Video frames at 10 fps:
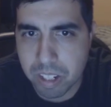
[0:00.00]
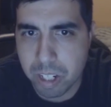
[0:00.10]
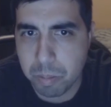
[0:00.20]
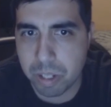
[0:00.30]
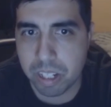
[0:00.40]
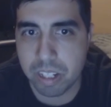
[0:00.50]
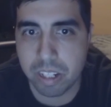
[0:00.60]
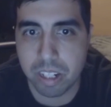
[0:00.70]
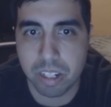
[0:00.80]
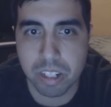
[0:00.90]
She
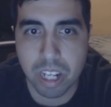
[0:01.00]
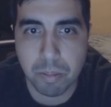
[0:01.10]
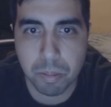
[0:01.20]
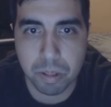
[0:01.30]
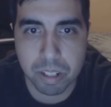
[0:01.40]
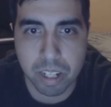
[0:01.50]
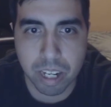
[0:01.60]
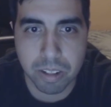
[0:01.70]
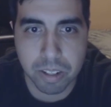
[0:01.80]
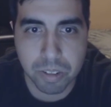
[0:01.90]
possesses an unstoppable
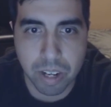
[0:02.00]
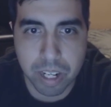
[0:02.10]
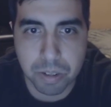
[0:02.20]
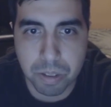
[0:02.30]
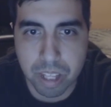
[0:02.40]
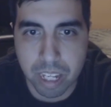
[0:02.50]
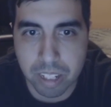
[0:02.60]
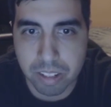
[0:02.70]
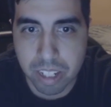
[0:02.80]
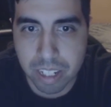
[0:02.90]
desire to try new
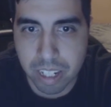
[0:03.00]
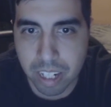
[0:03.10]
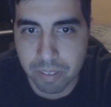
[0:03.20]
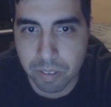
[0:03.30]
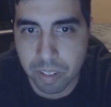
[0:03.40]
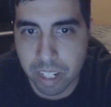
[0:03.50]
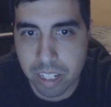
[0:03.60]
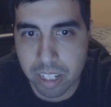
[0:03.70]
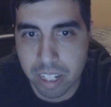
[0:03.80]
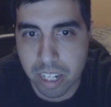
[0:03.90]
things, and never
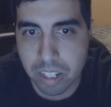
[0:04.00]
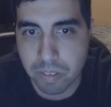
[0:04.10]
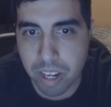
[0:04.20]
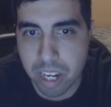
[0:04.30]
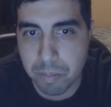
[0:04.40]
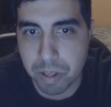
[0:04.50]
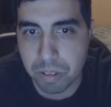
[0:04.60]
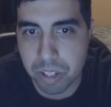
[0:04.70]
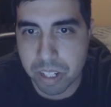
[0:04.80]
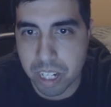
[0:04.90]
forgets the taste of any
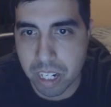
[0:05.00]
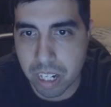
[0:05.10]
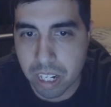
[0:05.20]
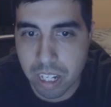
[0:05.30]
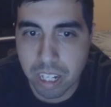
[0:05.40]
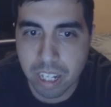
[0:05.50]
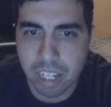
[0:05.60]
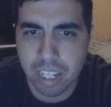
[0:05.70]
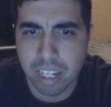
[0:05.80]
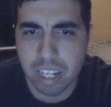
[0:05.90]
meal she's eaten.
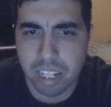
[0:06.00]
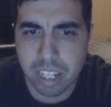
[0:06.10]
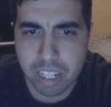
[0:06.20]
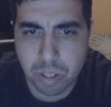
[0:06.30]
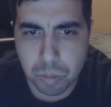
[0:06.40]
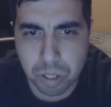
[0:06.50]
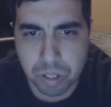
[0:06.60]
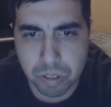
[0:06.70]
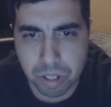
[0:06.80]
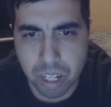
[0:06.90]
Thanks to her
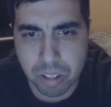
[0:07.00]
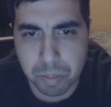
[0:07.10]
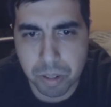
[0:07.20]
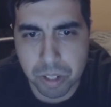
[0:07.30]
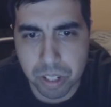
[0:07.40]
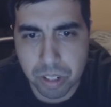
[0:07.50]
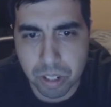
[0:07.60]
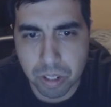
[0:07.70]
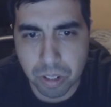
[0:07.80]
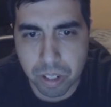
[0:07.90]
contr contribution to
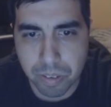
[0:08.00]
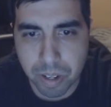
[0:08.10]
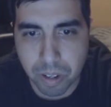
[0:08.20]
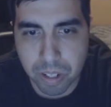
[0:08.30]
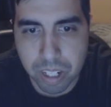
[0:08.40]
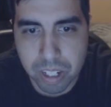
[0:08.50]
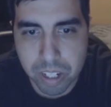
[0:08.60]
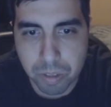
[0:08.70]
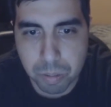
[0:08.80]
the culinary art, she